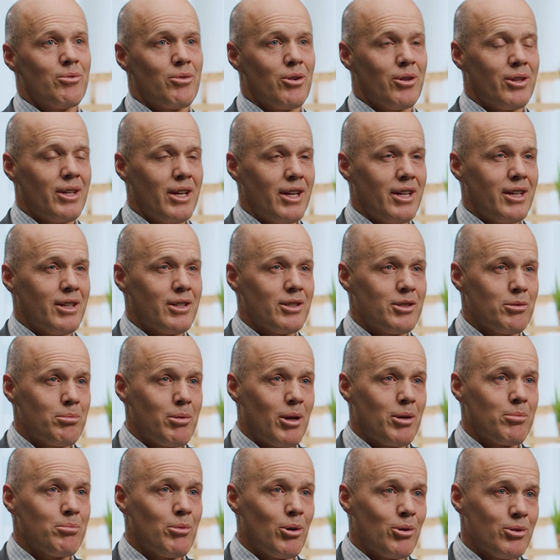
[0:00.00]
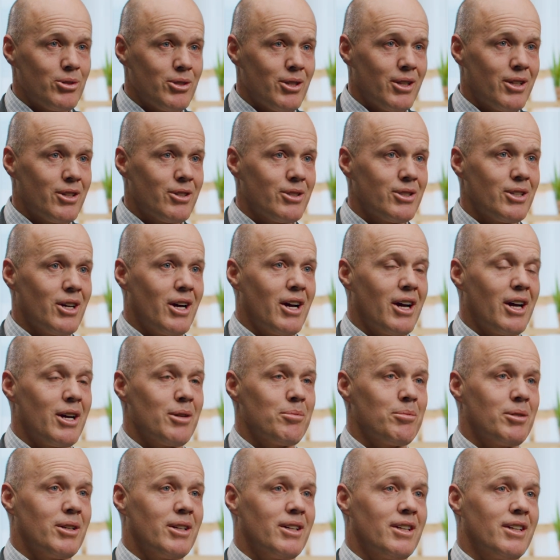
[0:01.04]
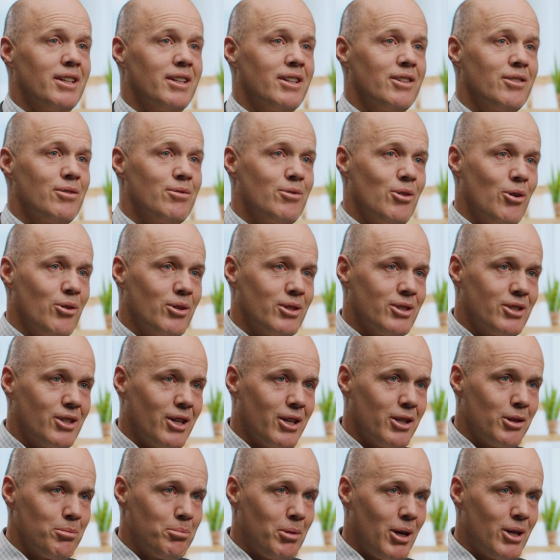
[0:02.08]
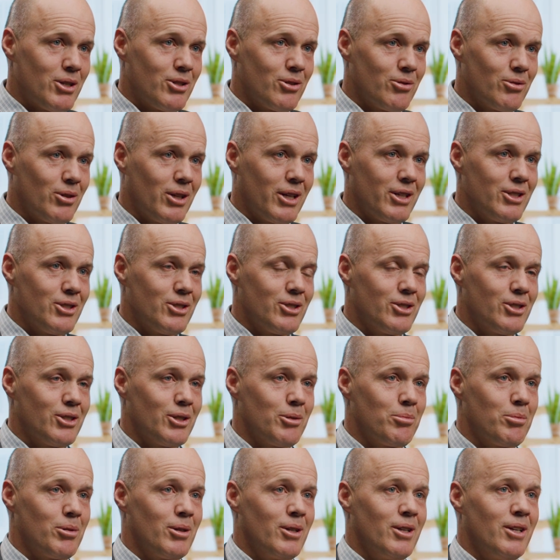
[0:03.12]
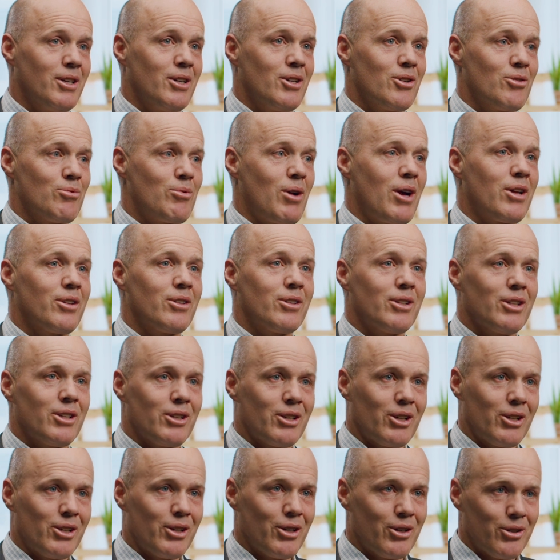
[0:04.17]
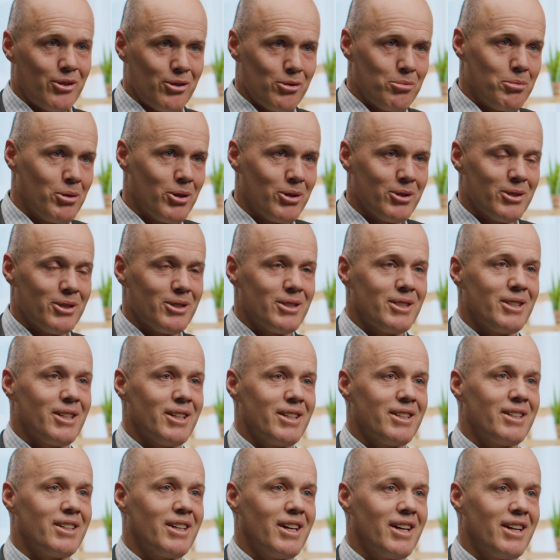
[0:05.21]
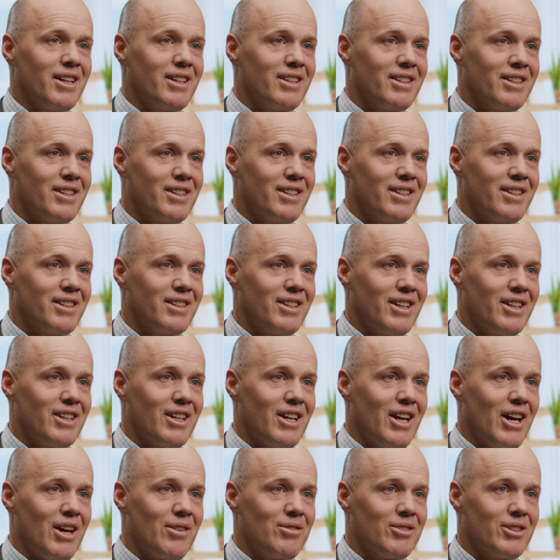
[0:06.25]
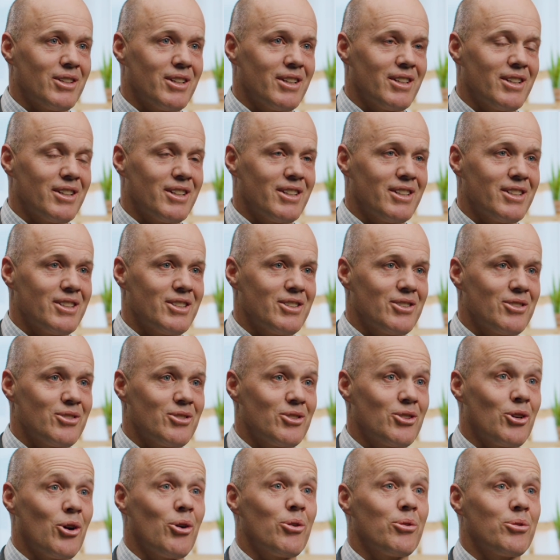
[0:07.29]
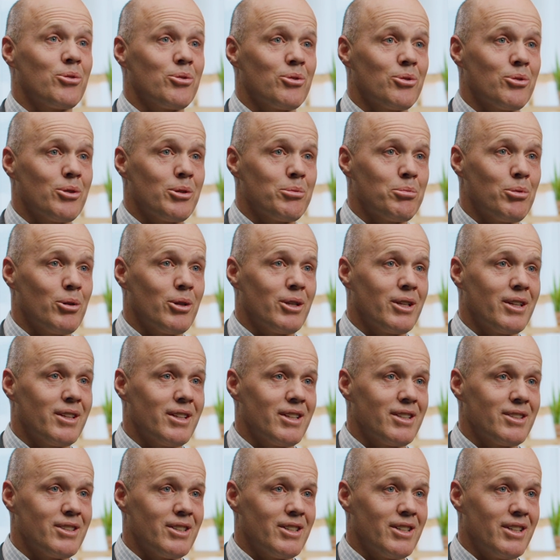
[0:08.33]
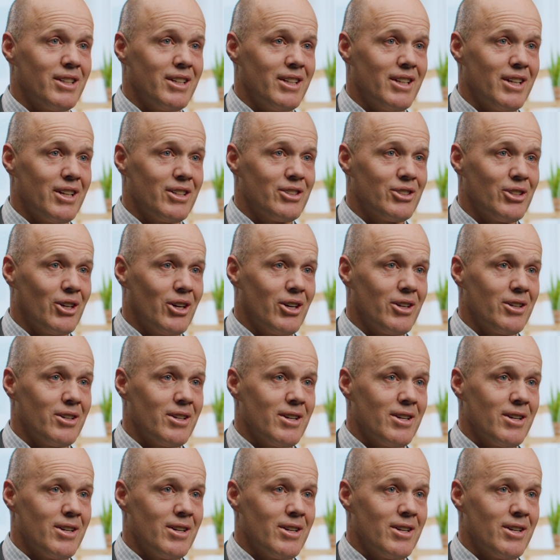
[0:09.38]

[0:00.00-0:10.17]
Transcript: where they can spend most of their time focused on the patient relationship rather than the clerical burdens that, uh, that they have to go through in putting things into the E H R.